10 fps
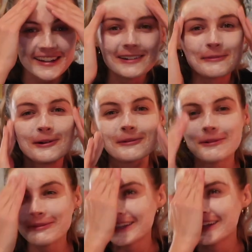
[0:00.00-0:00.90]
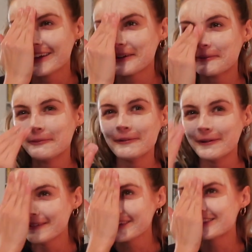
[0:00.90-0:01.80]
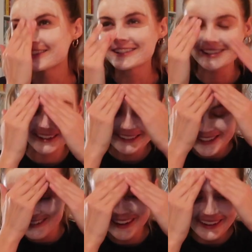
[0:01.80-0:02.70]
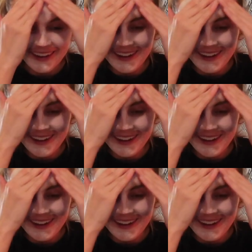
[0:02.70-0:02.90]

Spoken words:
And you're probably like, what is this girl doing?